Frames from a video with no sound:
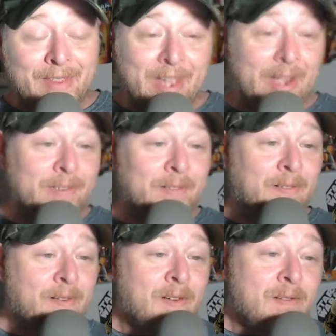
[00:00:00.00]
that.
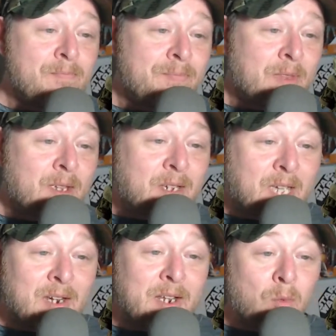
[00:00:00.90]

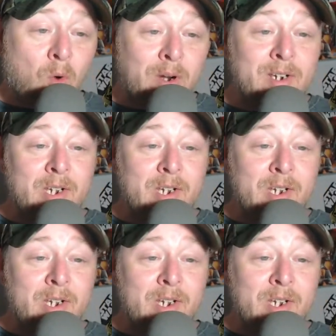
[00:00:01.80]
Kennedy wanted to